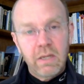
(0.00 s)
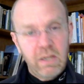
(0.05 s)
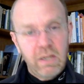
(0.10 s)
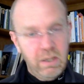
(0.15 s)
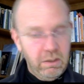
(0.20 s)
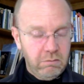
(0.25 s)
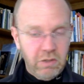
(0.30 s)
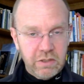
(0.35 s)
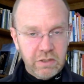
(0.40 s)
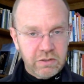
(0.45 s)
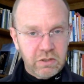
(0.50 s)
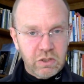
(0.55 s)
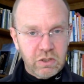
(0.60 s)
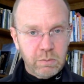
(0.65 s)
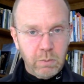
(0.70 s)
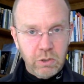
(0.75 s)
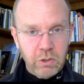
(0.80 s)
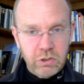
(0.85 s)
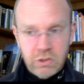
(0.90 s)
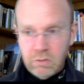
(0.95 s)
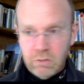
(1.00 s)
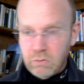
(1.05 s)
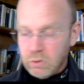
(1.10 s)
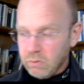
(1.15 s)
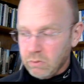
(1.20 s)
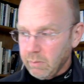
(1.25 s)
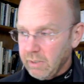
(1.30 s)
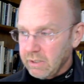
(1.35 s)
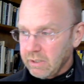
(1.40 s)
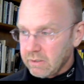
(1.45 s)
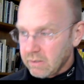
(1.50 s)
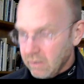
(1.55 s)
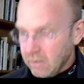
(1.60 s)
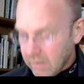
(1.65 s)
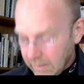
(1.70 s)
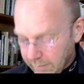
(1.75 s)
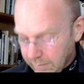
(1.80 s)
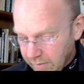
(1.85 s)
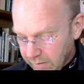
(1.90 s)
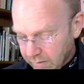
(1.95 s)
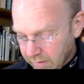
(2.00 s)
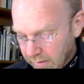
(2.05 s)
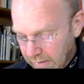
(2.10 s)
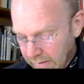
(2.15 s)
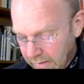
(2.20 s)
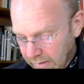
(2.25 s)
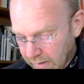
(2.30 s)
It does dispersion, which we're about to talk about,